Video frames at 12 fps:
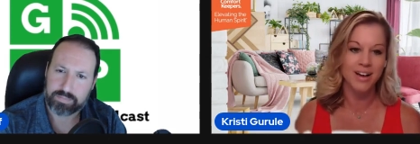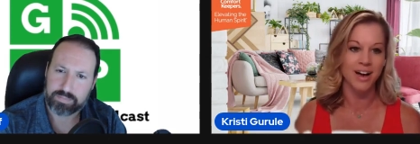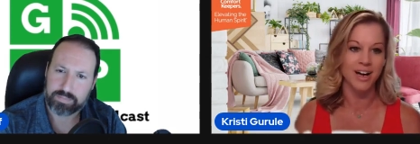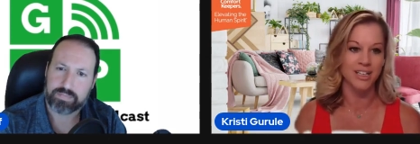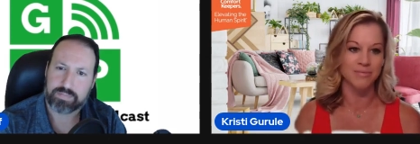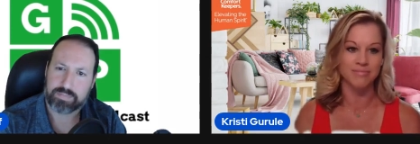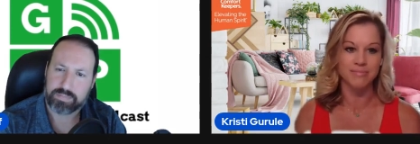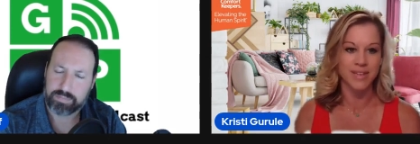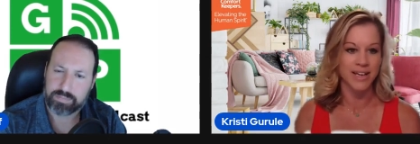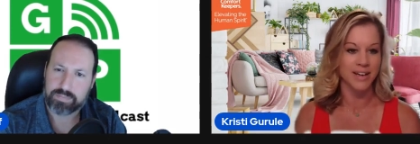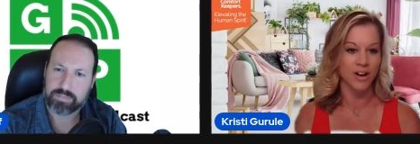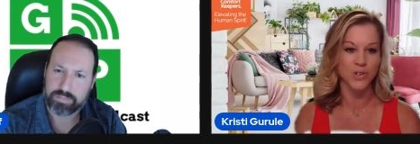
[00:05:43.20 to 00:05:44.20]
Speaker 1: um,
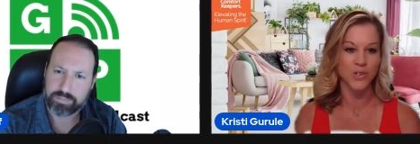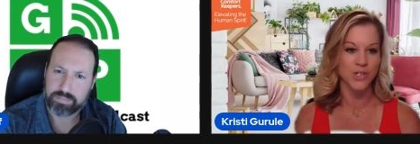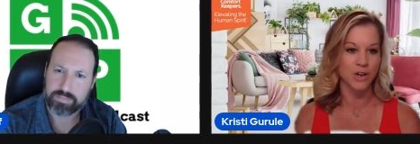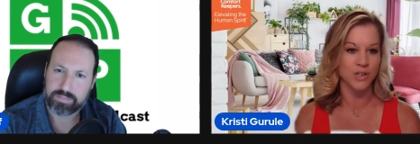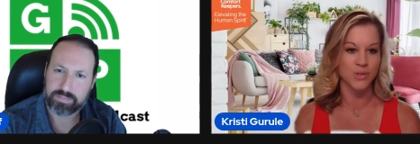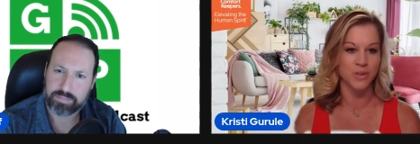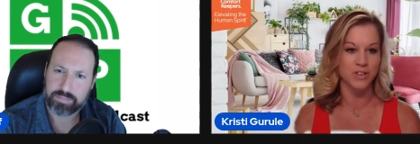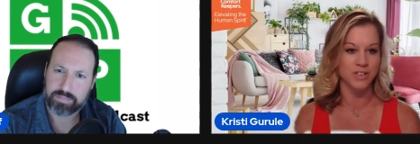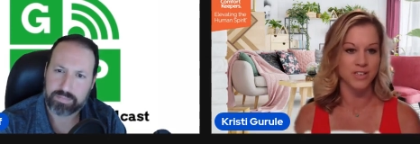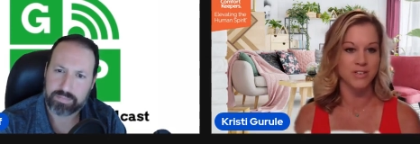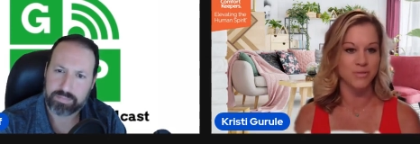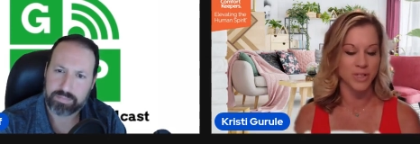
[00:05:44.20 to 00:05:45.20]
and it all starts with
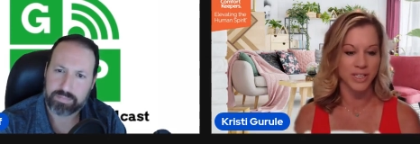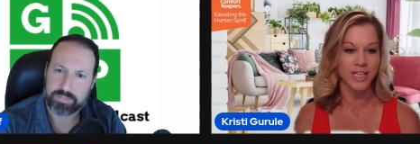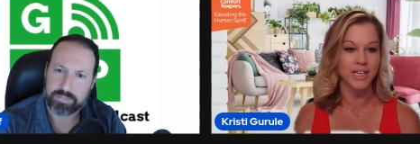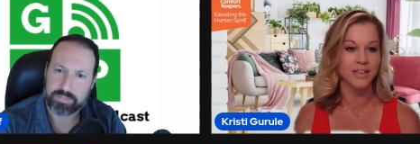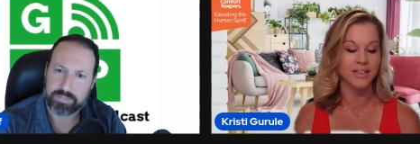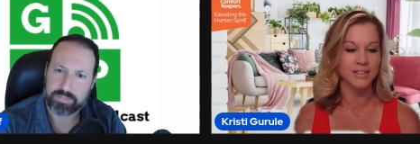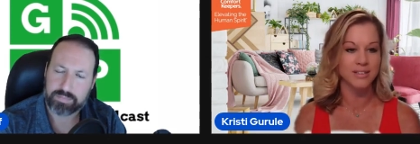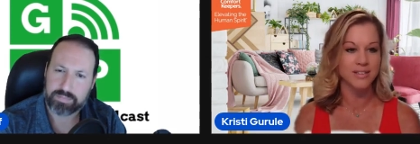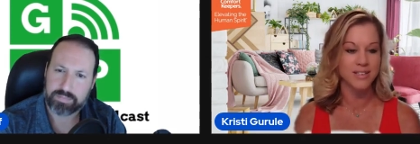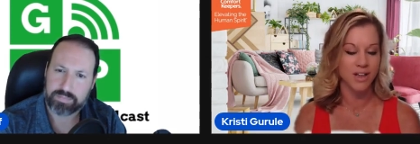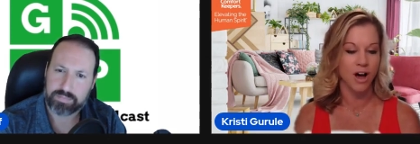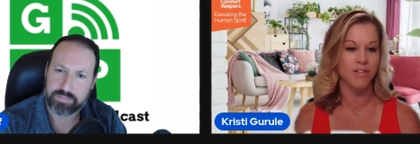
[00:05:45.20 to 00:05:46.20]
just really
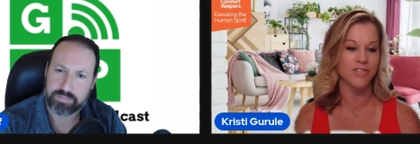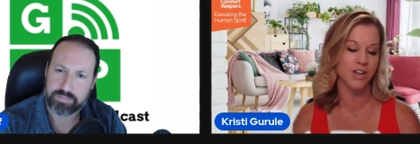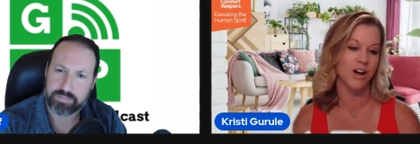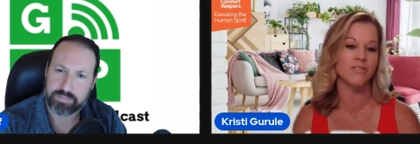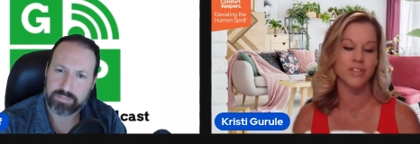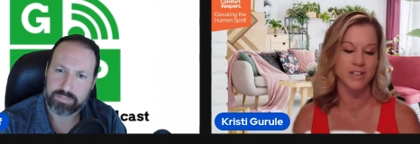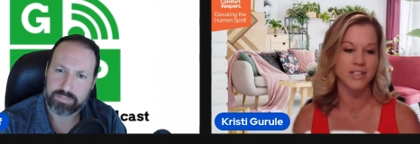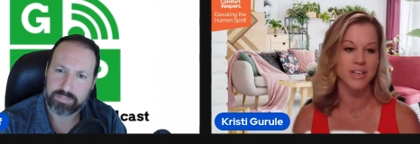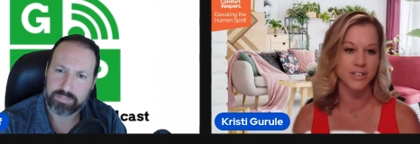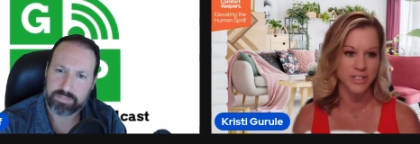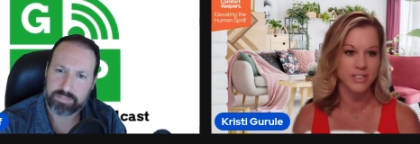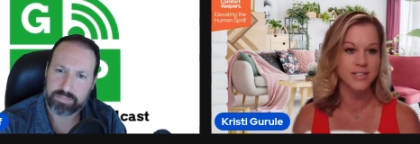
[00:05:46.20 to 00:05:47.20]
soft
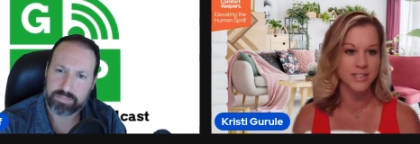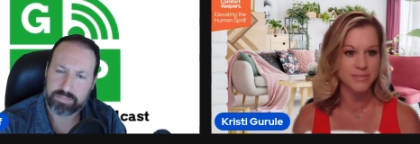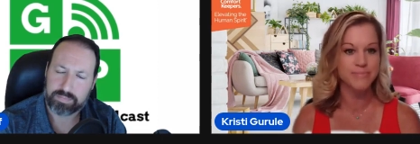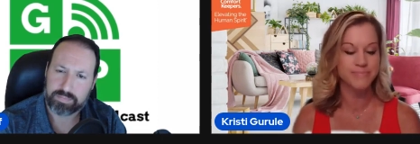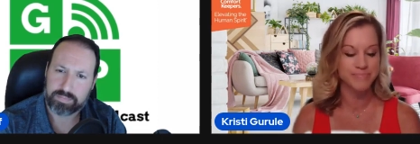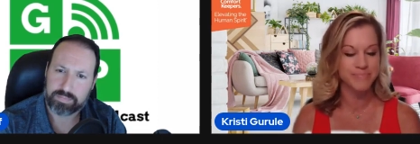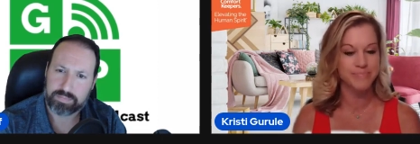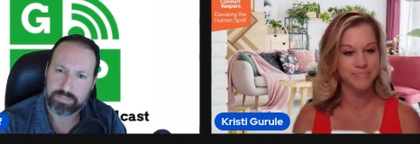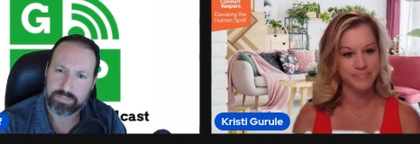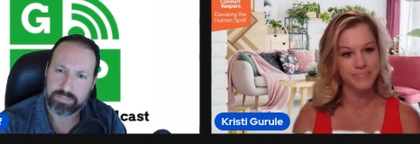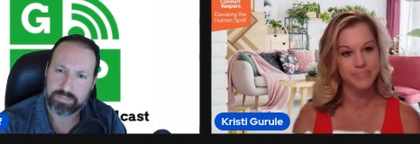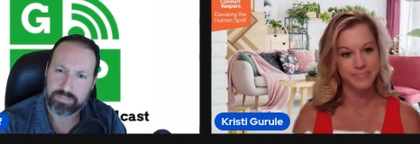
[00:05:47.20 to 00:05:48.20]
conversations
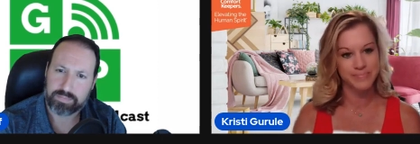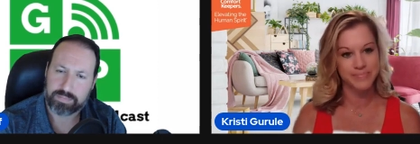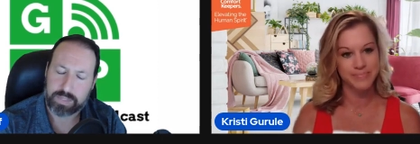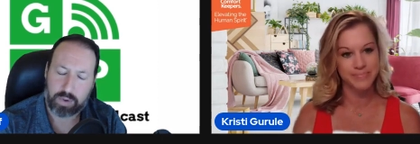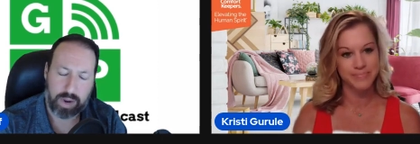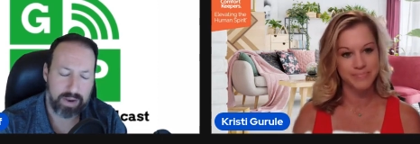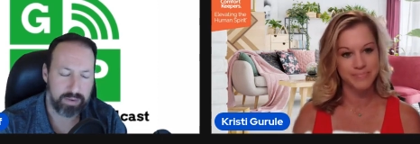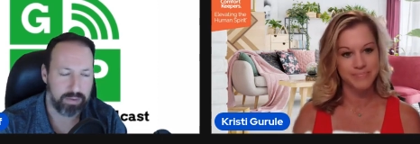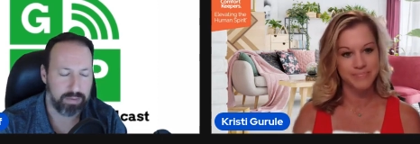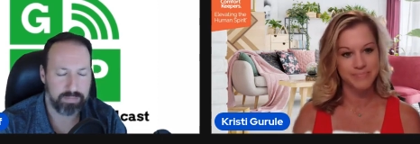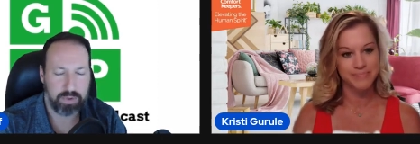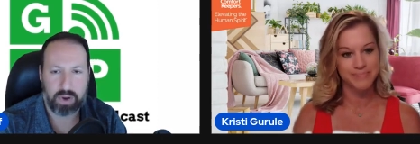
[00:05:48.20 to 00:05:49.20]
Speaker 2: all right
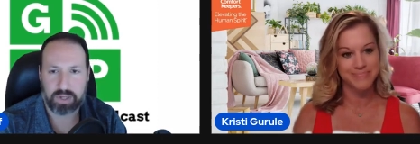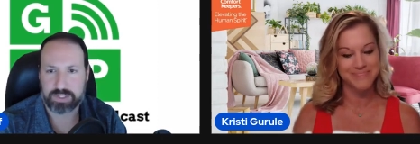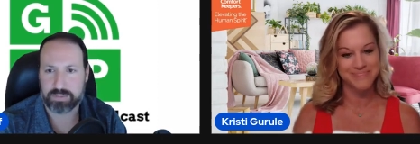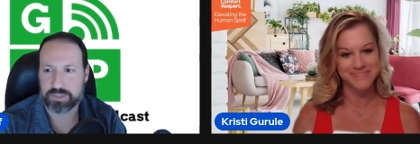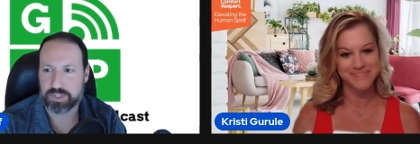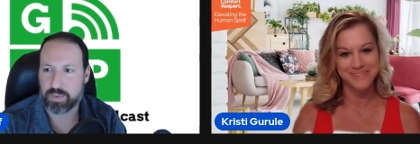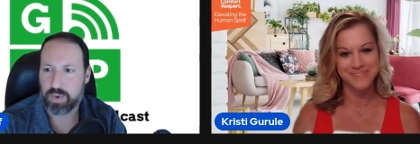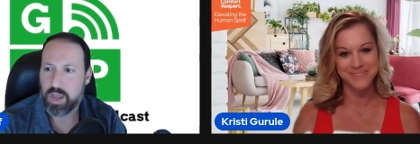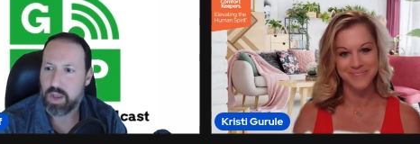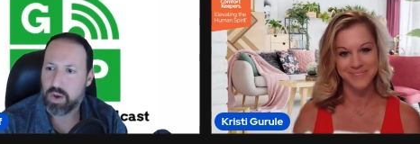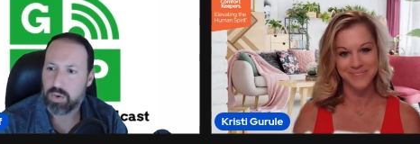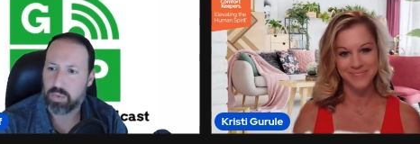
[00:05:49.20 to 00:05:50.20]
awesome. So
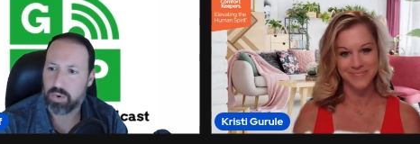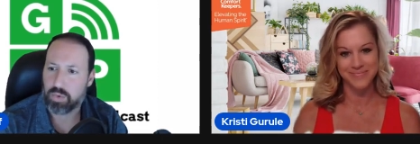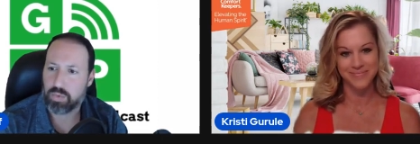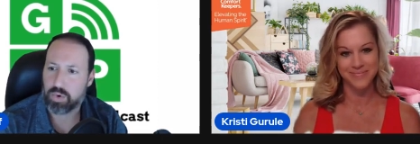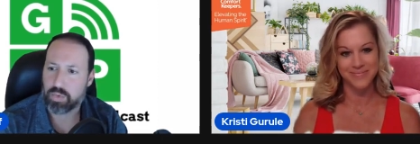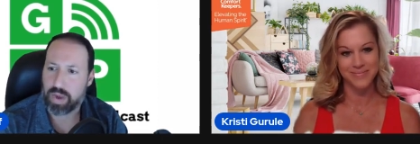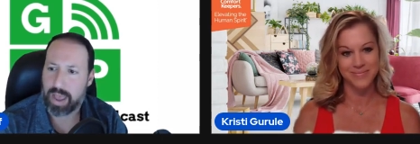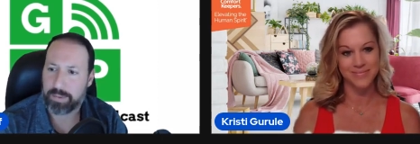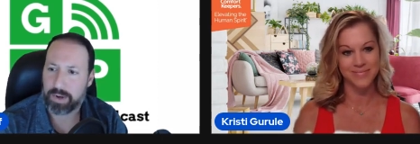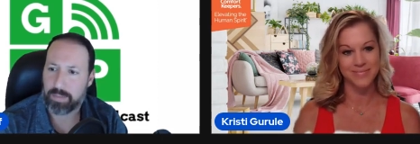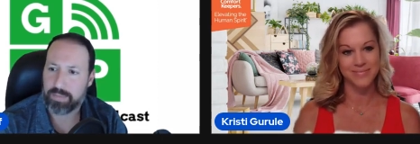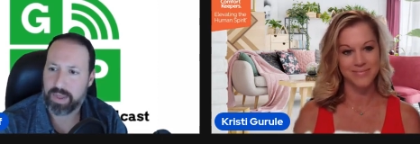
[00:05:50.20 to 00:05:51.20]
we'll we'll wrap
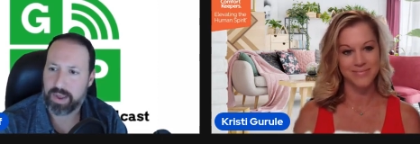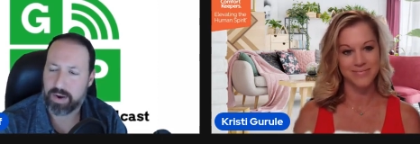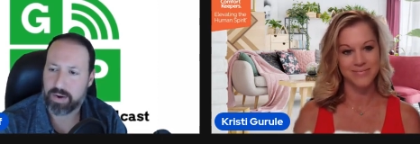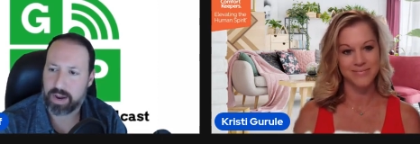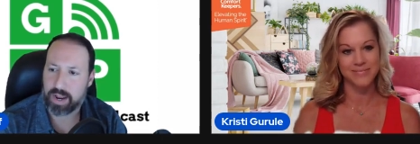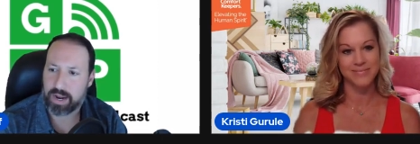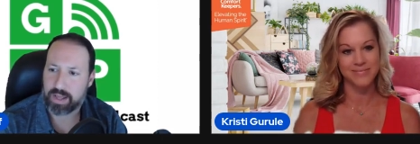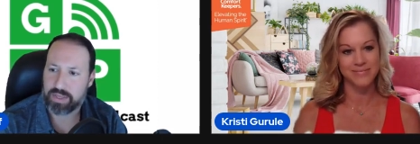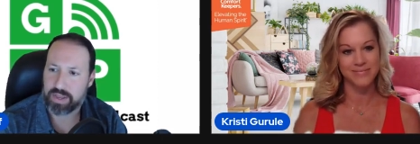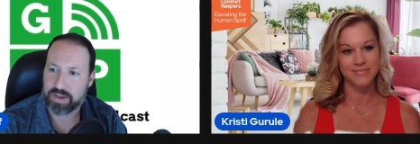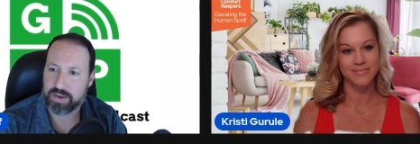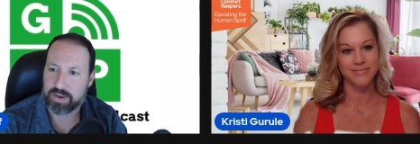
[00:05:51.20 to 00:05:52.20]
it up there, and I
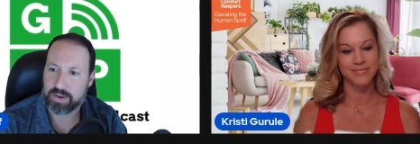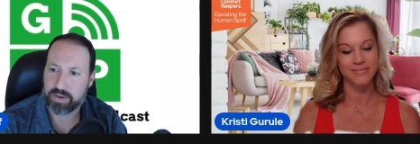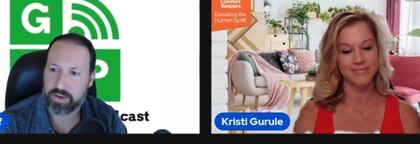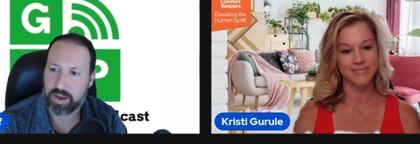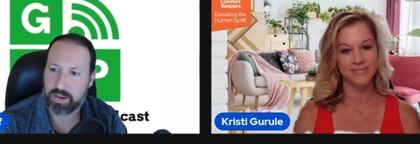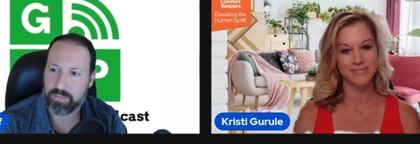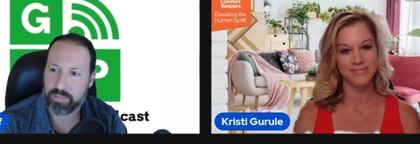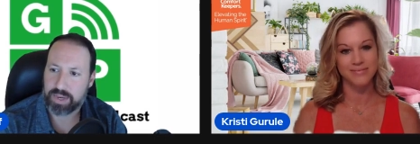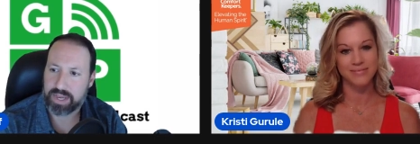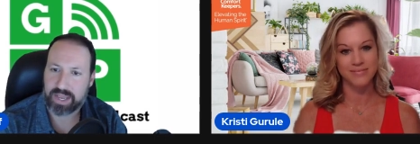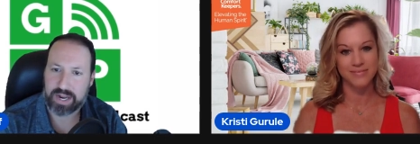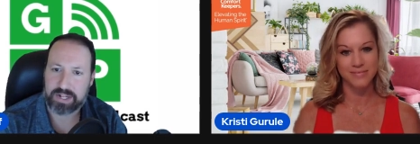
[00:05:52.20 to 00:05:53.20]
think um, we
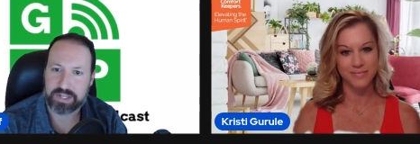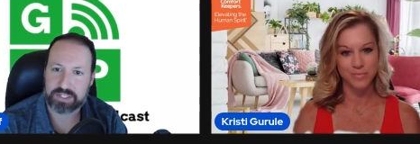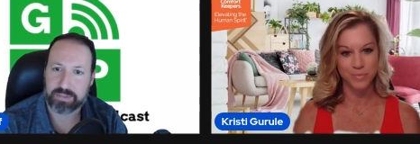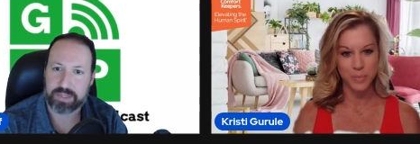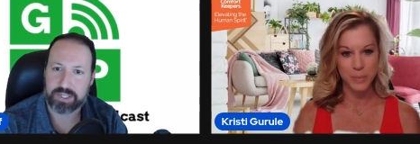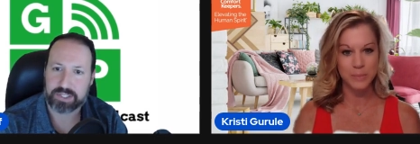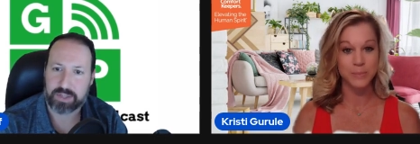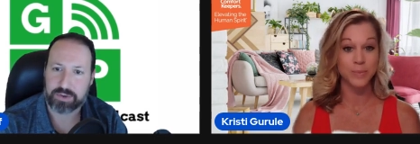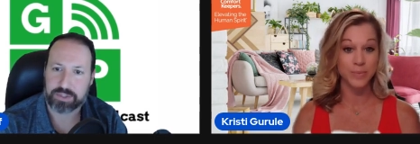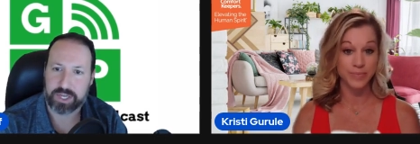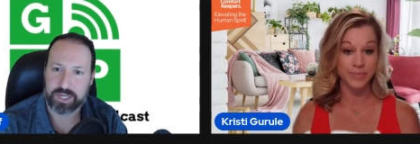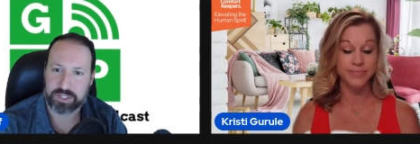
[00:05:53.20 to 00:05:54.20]
can get into some of these other
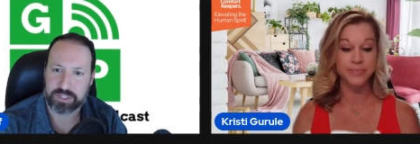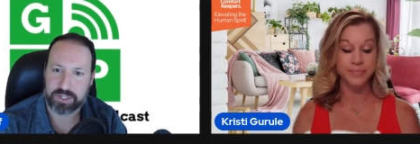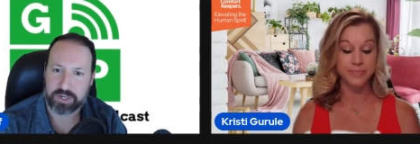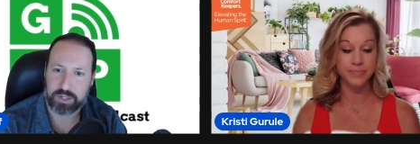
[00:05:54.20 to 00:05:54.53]
stages in